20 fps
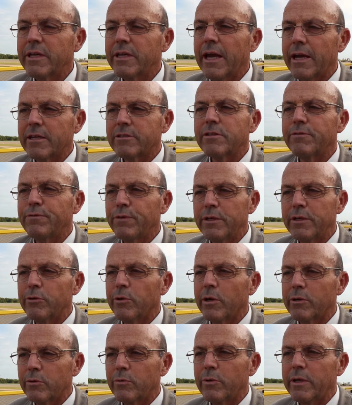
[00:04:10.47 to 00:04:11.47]
He has to
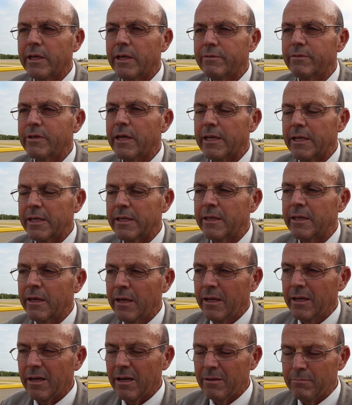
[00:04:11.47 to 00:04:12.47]
figure out a way of getting
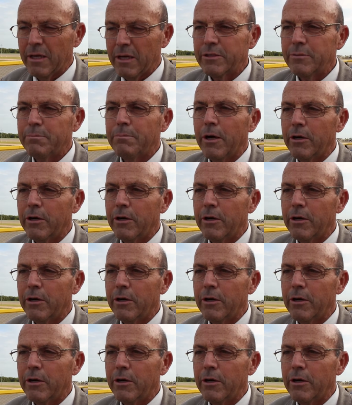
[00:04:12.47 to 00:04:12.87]
a much